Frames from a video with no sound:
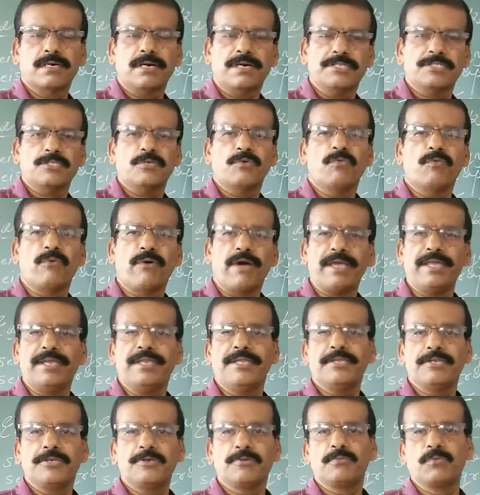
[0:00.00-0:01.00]
as a
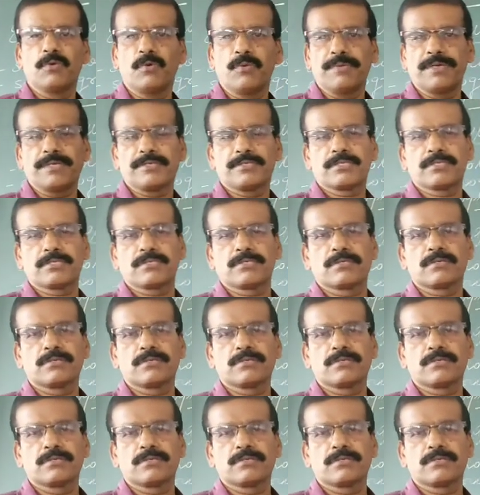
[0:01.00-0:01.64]
violent movement